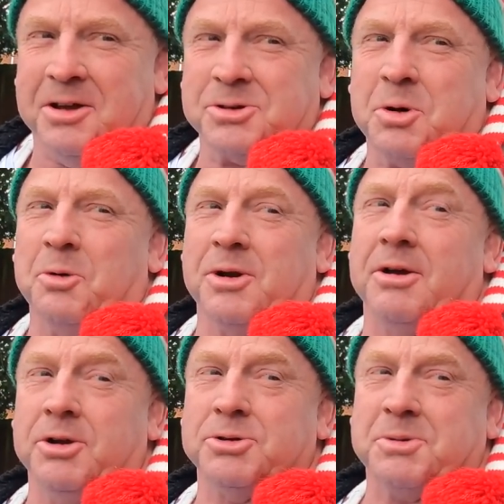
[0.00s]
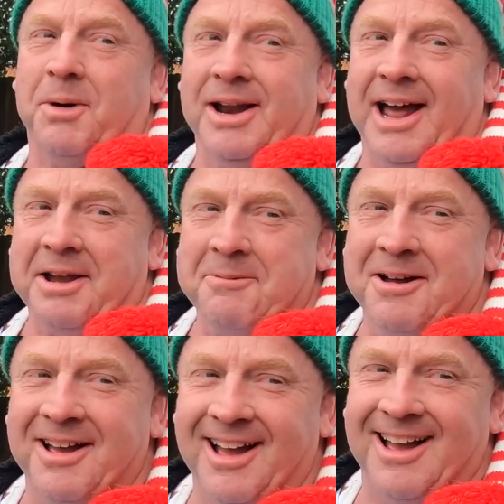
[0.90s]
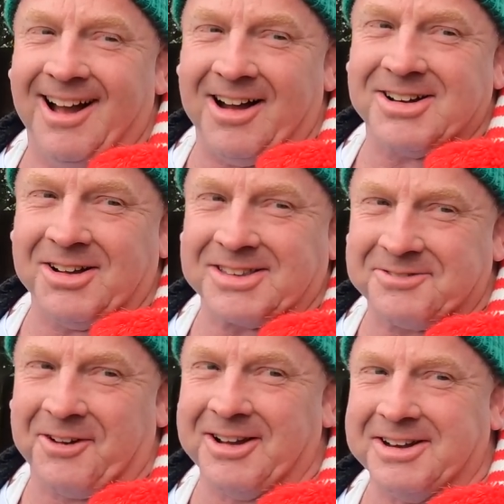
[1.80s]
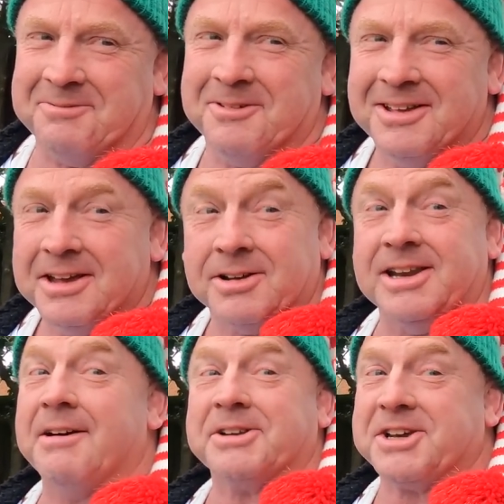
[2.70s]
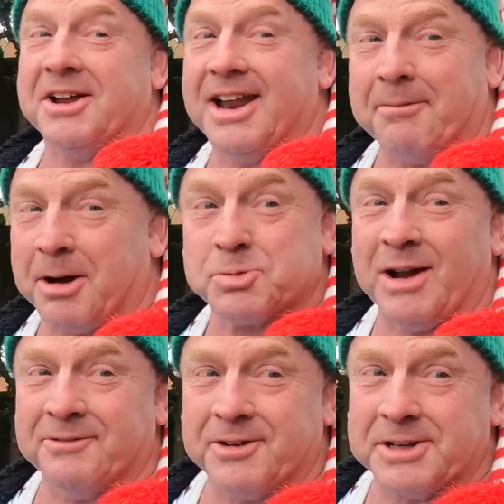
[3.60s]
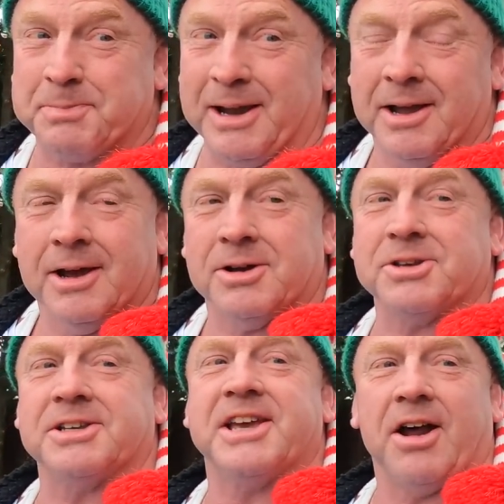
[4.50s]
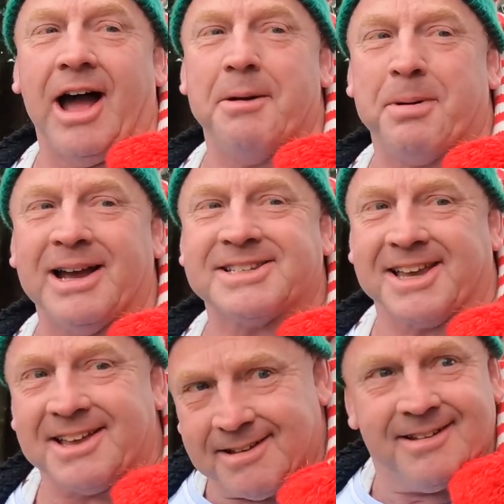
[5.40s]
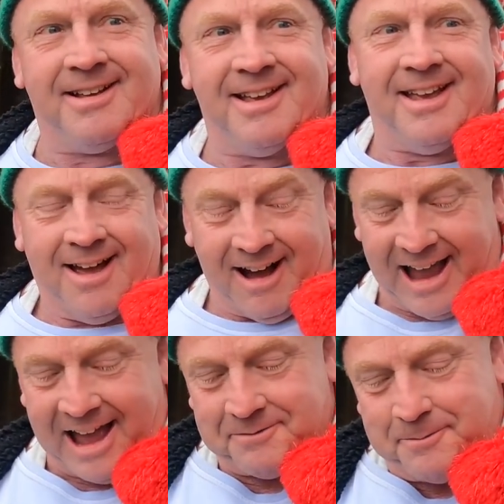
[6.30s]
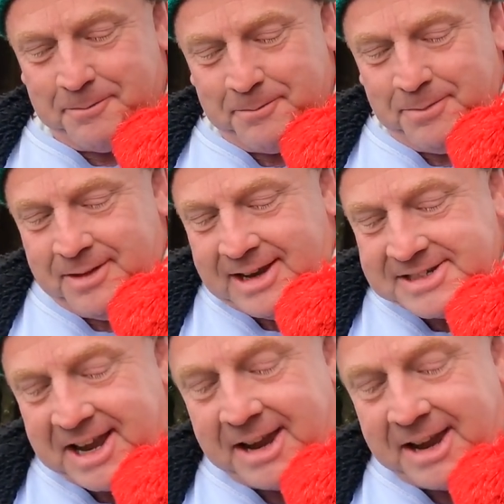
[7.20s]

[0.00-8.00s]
who's called using my name, I'd like to find him. But he never turned up. I was waiting for this big, because I said, I am Pacer. I have his